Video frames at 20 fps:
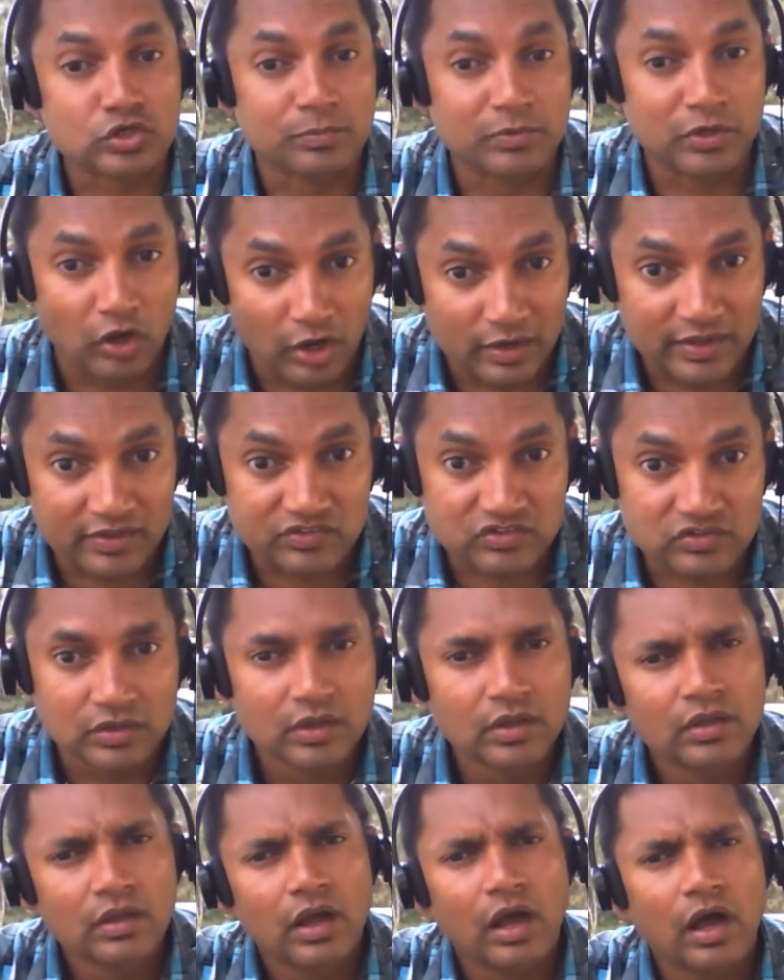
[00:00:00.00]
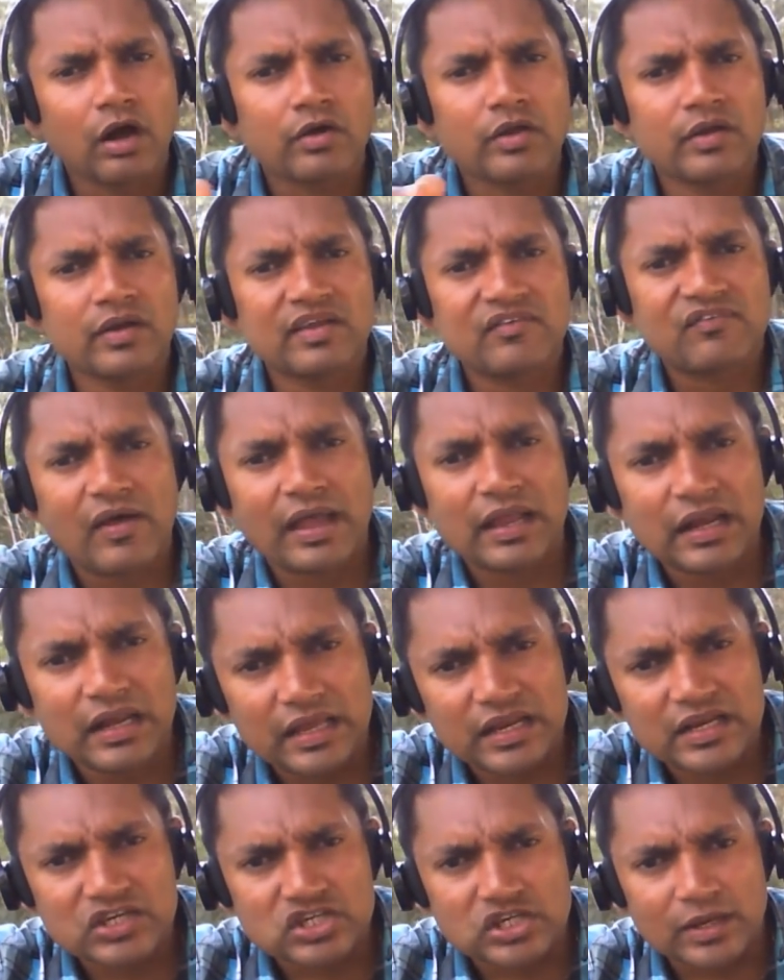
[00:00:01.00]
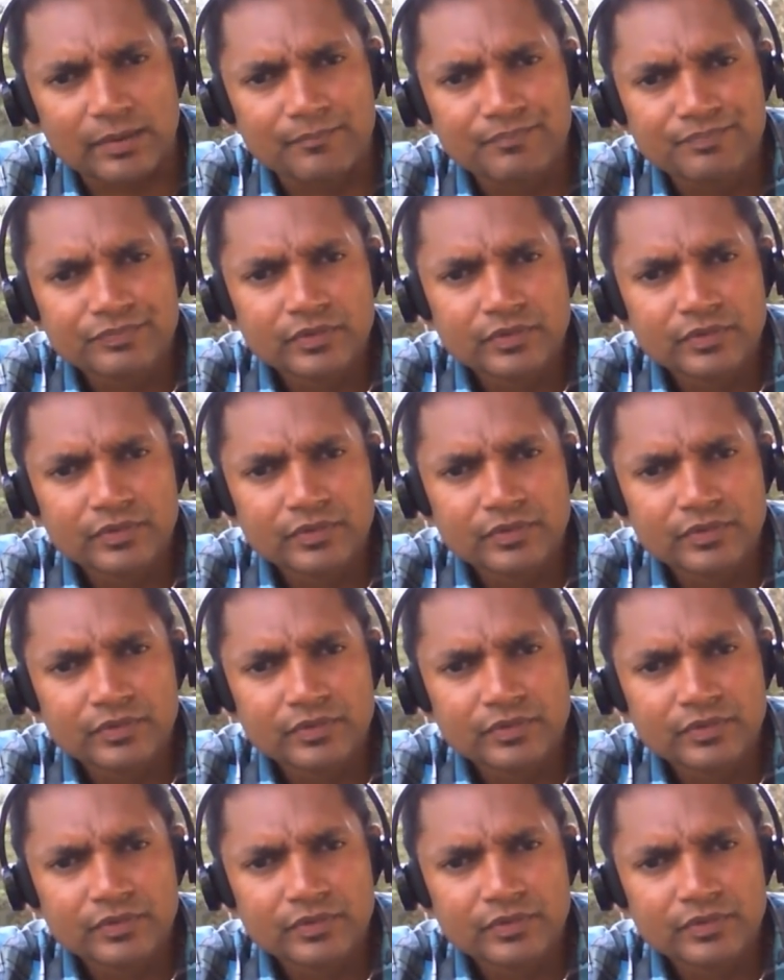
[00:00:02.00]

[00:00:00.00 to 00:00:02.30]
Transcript: to be honest. How do you define leadership?